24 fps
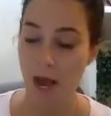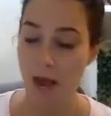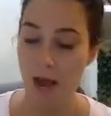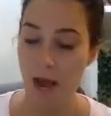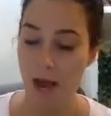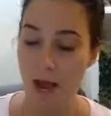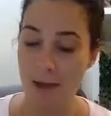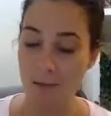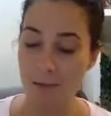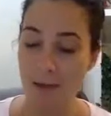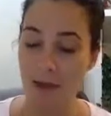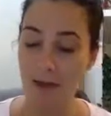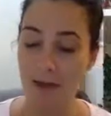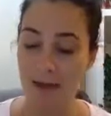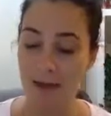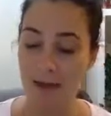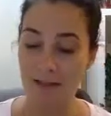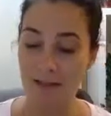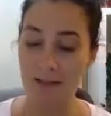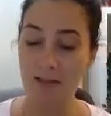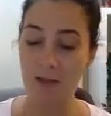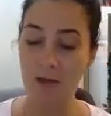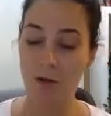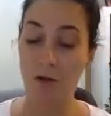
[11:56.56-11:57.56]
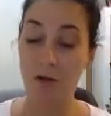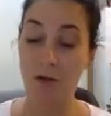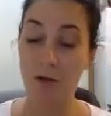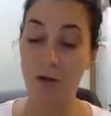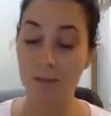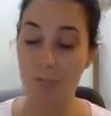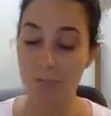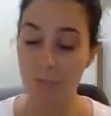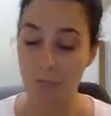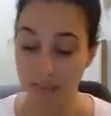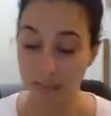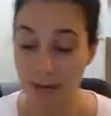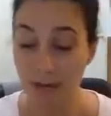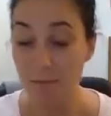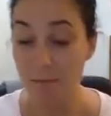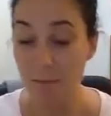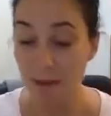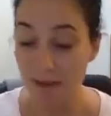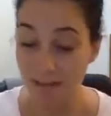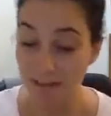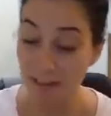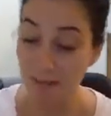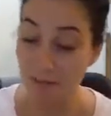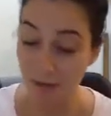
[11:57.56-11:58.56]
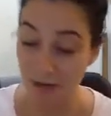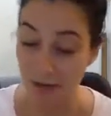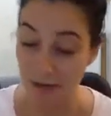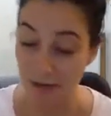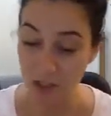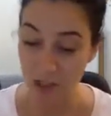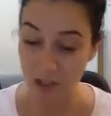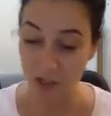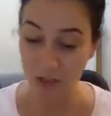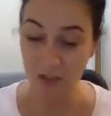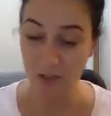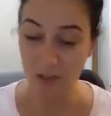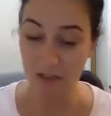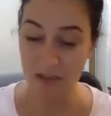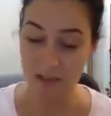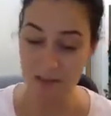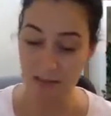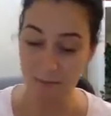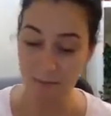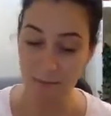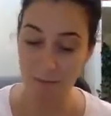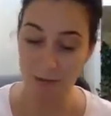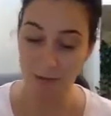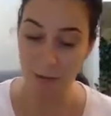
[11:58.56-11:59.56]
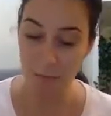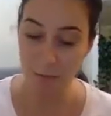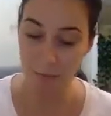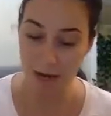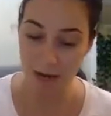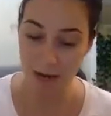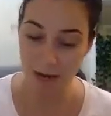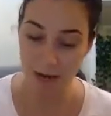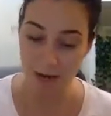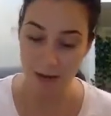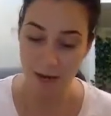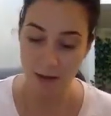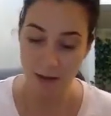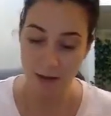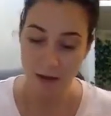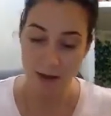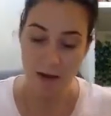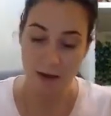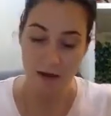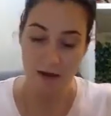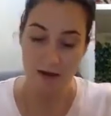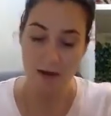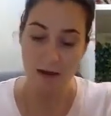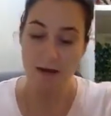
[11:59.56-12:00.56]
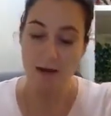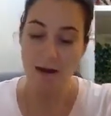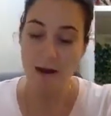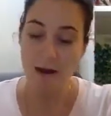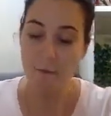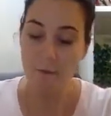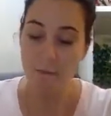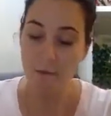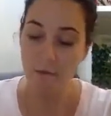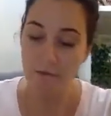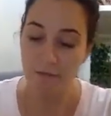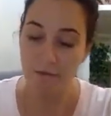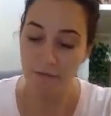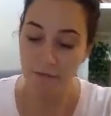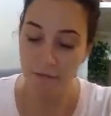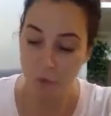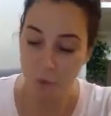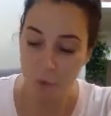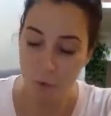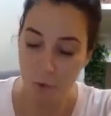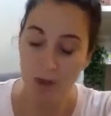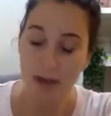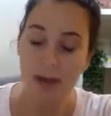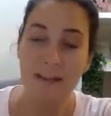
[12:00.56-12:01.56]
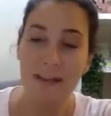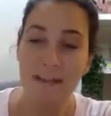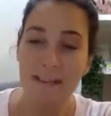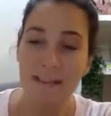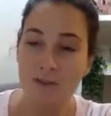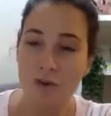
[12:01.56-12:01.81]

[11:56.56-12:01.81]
Okay, so take massive action is number 3. Now, number 4 is